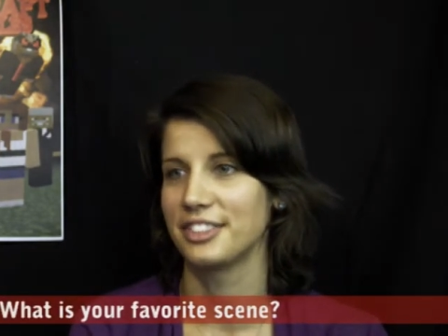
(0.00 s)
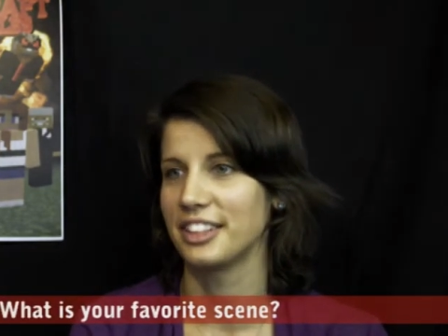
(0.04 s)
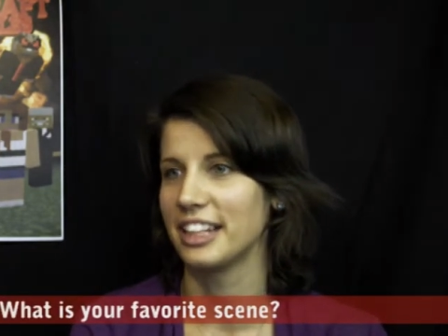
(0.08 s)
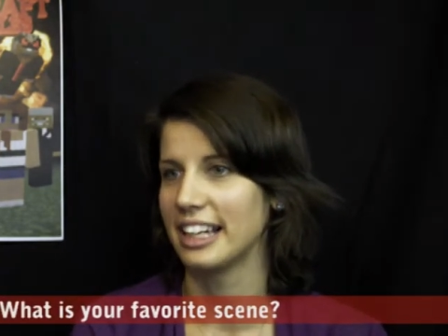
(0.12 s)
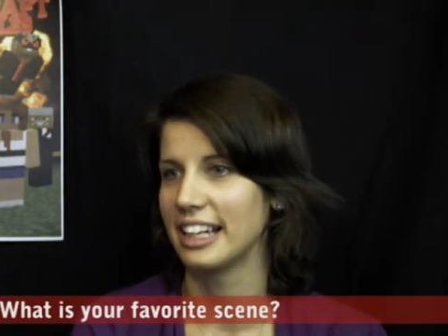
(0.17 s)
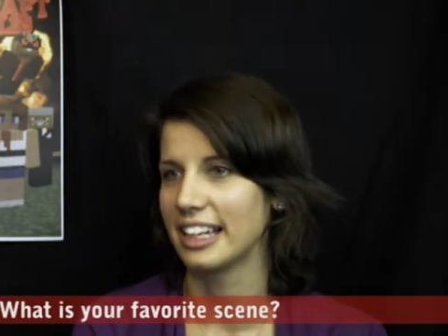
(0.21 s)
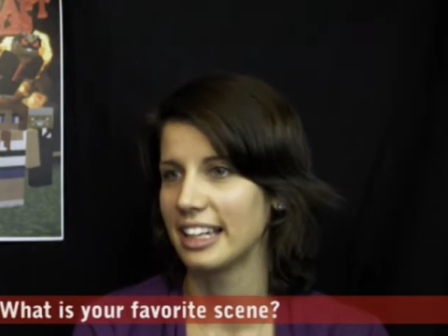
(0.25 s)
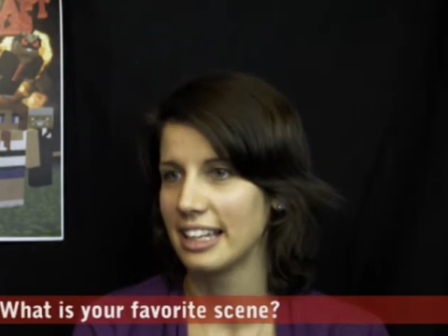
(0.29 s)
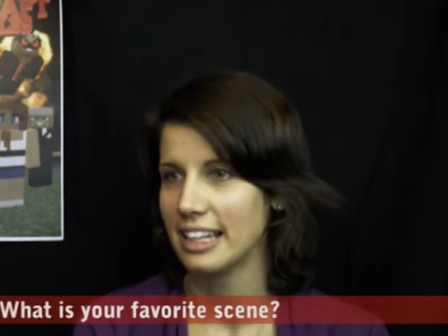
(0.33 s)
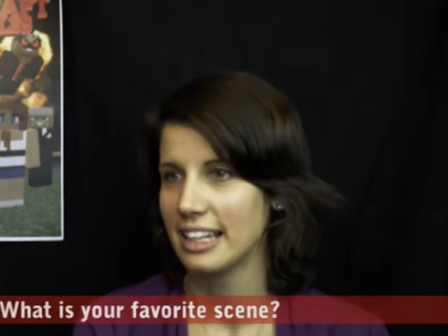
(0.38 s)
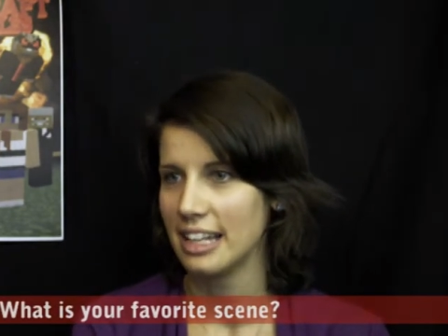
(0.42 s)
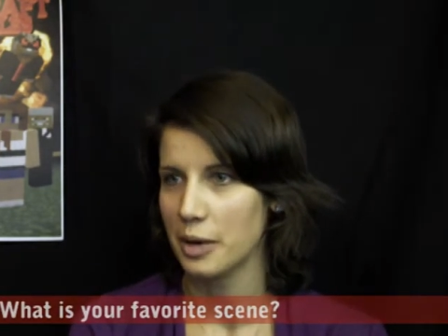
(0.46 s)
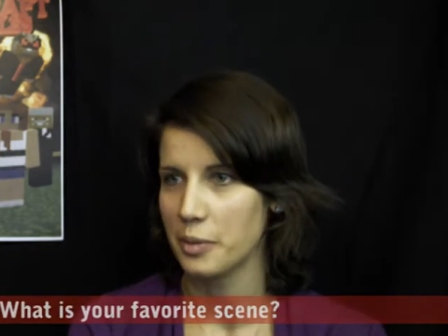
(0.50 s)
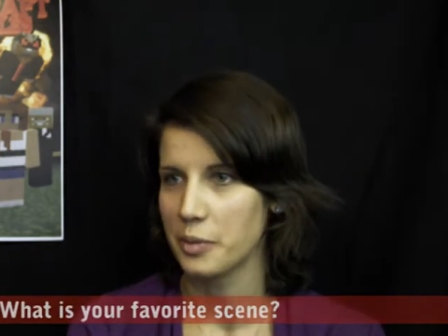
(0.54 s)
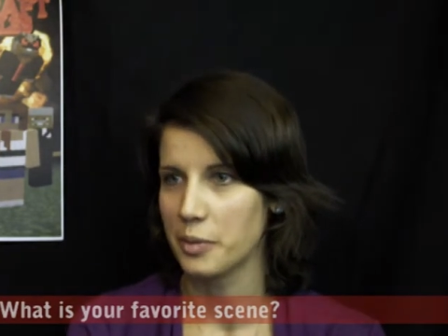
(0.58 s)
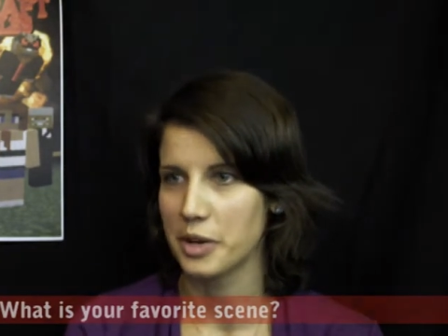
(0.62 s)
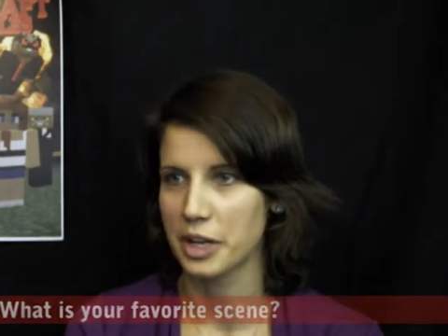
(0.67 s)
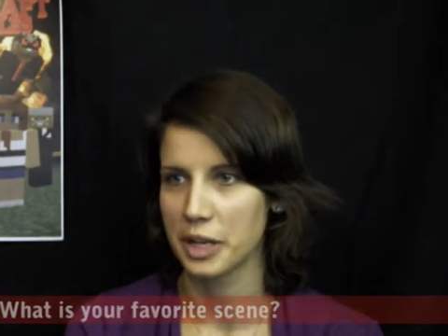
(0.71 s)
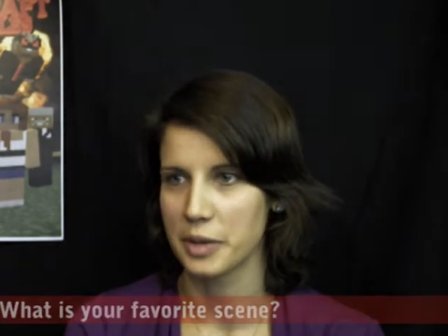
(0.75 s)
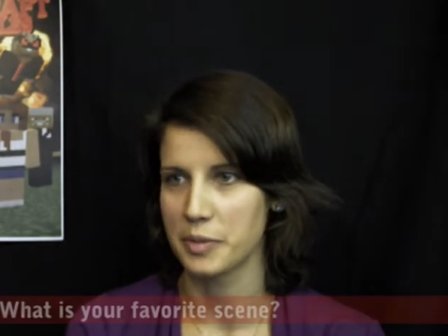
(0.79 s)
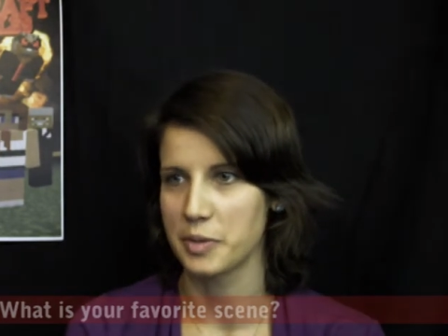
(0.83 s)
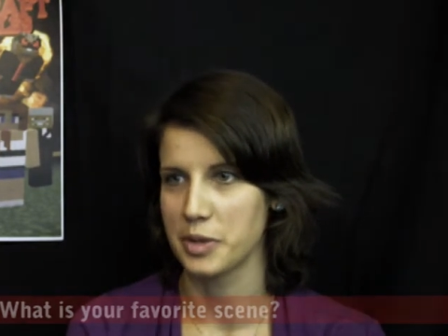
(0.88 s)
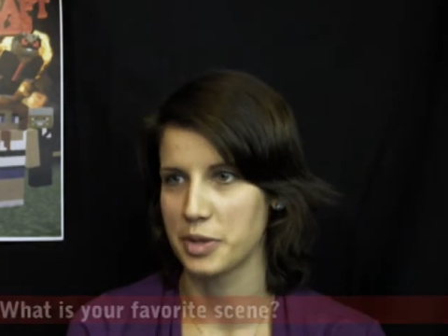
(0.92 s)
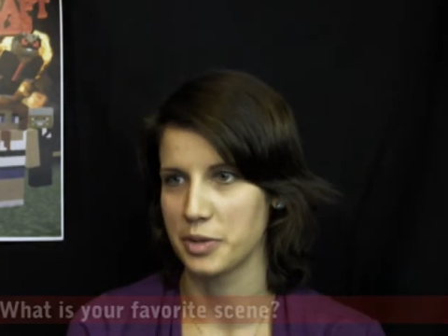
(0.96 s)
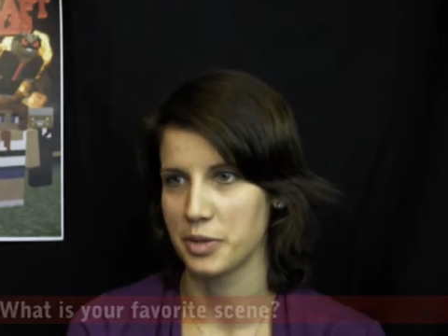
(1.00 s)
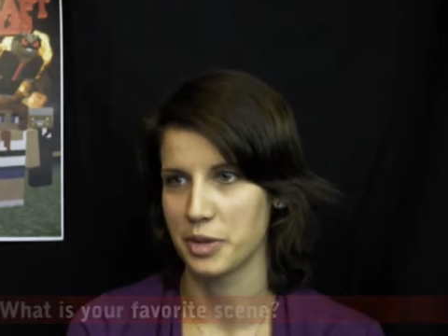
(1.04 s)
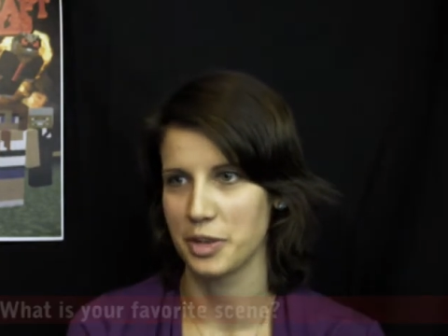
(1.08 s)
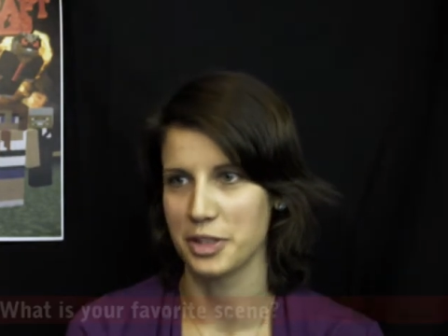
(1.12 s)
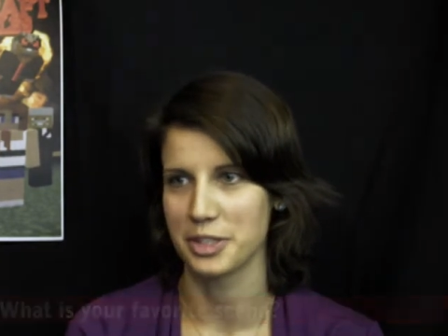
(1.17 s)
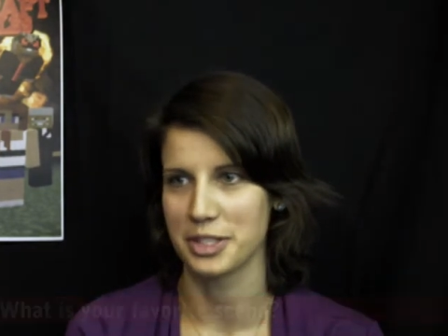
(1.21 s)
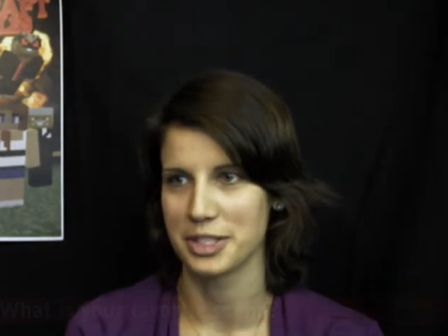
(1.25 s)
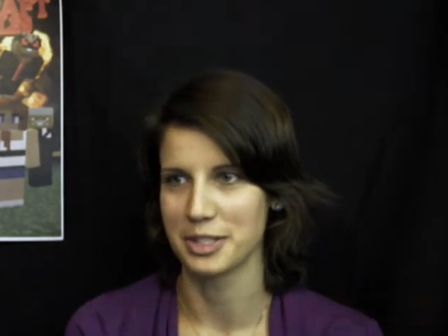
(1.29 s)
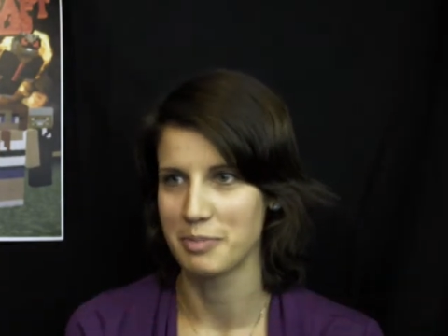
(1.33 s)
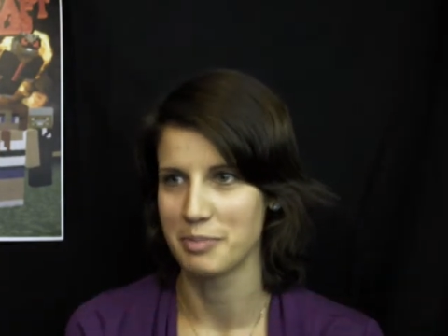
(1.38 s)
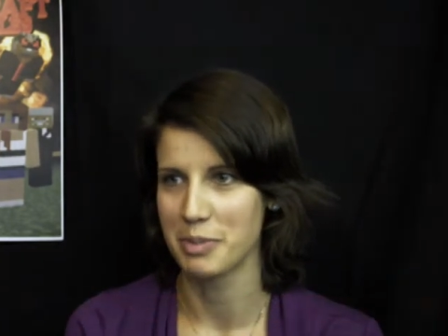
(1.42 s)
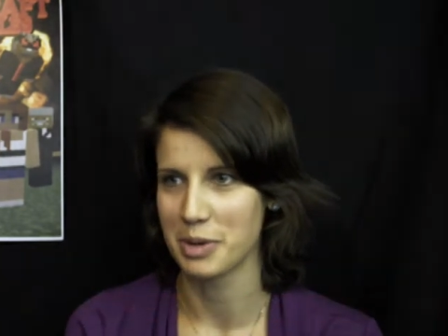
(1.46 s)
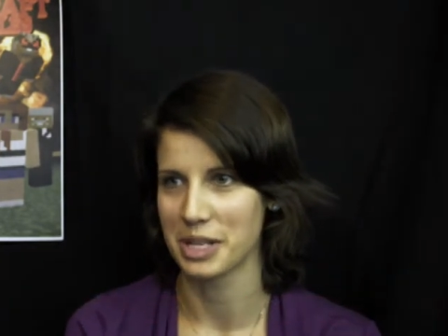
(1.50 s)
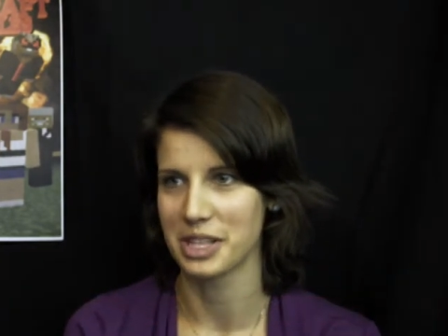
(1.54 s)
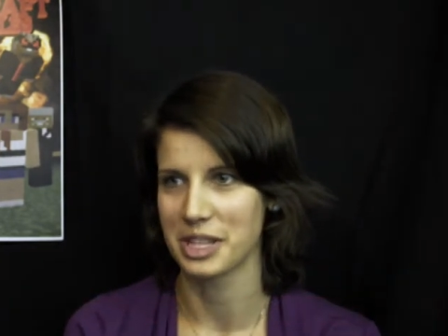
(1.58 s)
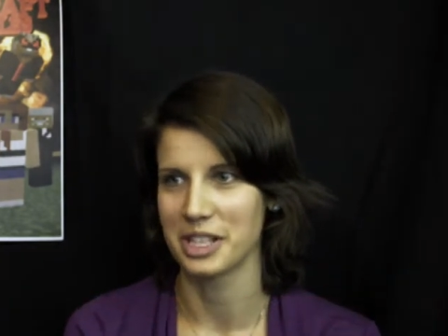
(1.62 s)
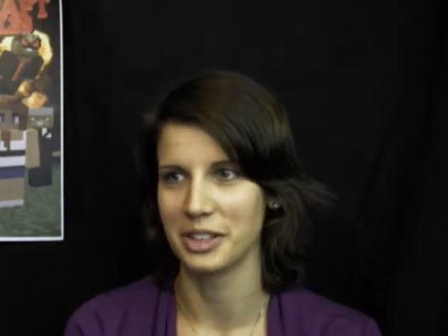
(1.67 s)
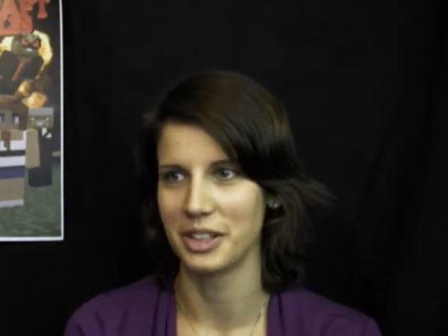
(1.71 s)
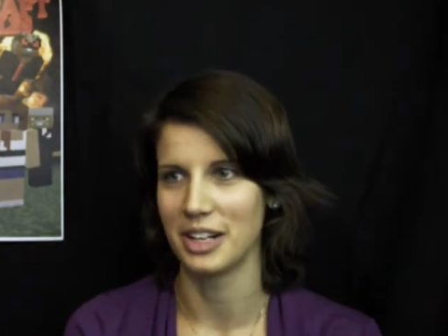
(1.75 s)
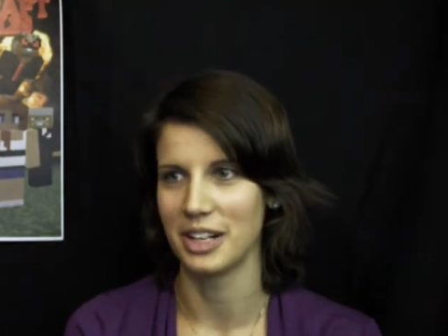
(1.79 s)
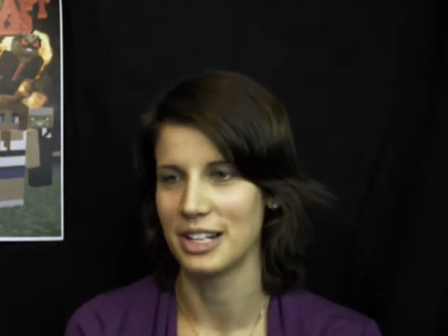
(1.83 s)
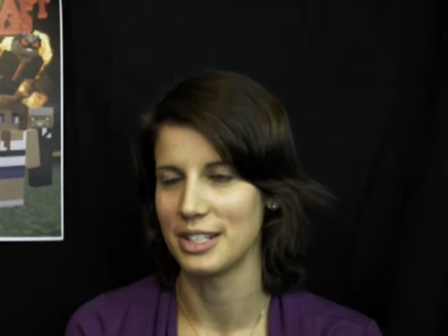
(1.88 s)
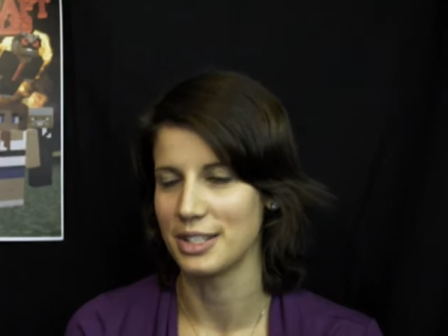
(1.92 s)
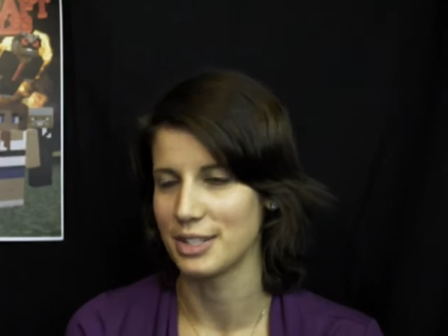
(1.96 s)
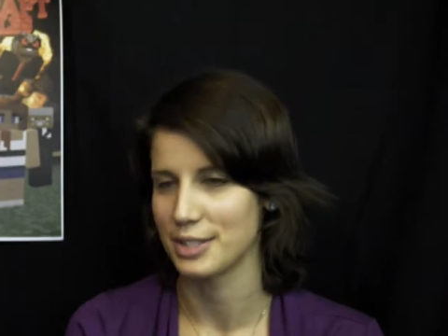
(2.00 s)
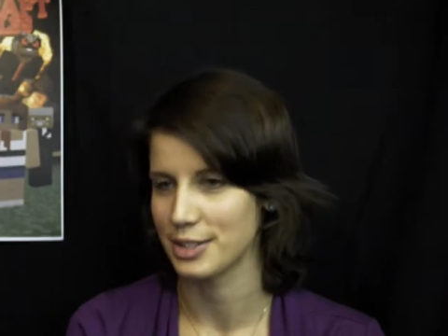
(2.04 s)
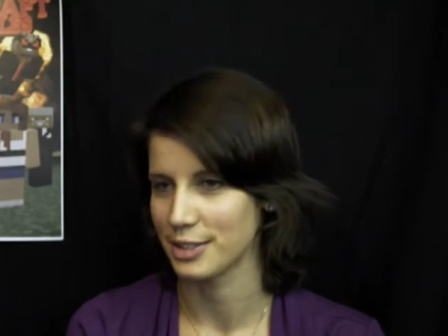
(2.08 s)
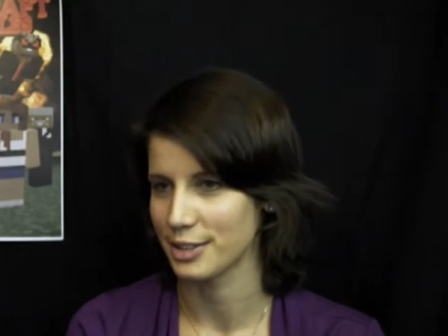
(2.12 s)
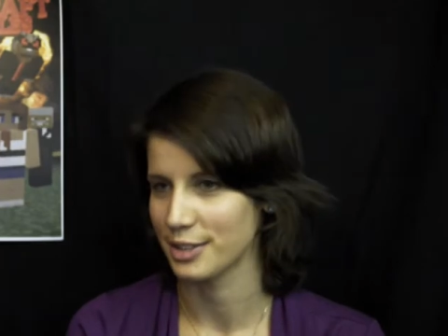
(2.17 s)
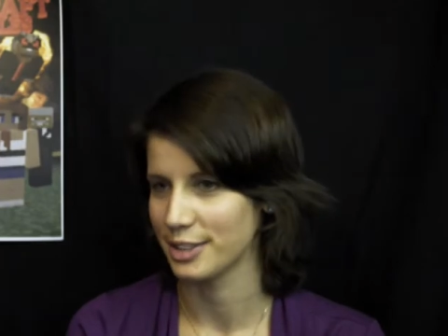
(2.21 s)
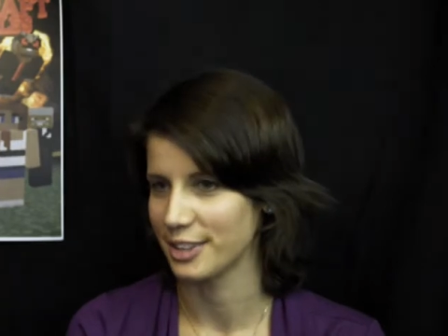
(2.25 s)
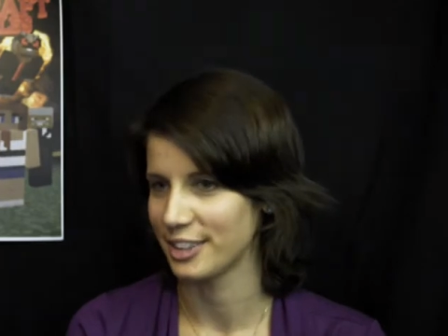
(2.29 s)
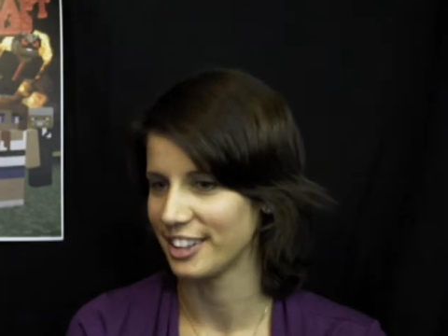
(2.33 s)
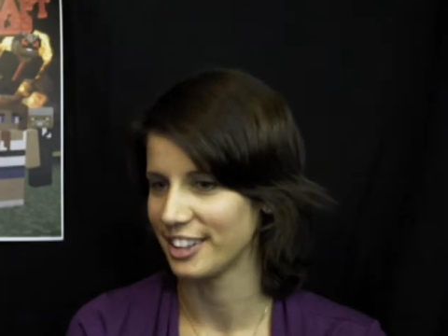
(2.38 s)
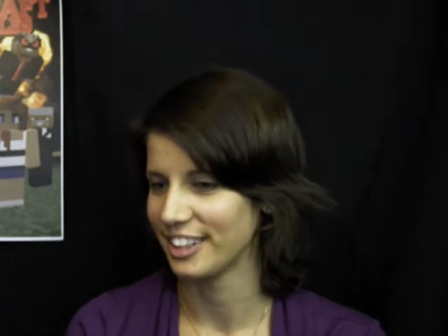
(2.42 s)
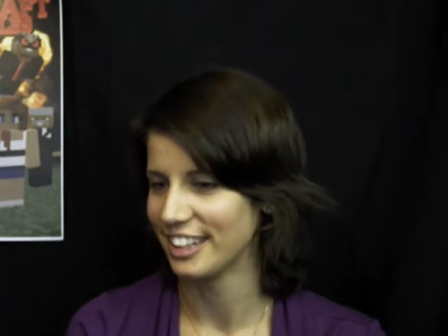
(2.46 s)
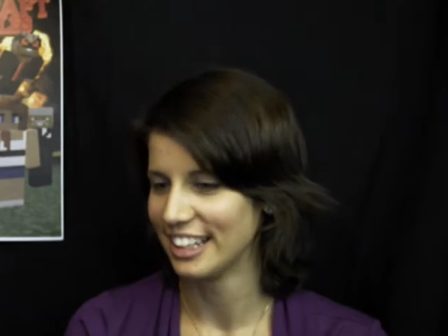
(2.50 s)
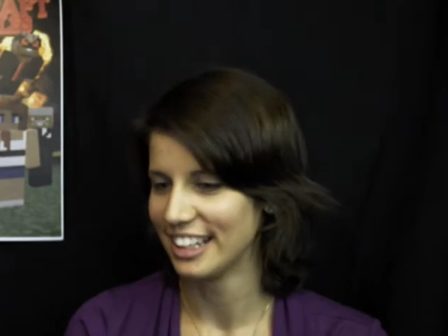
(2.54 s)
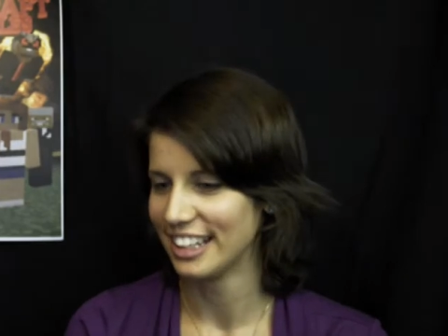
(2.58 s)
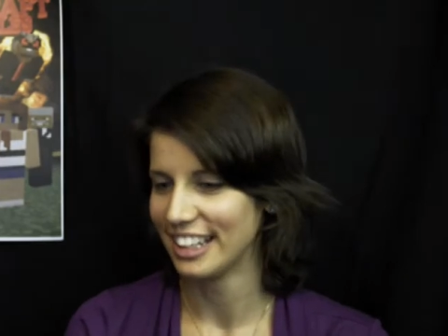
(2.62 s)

like working with Ross and putting the lines through.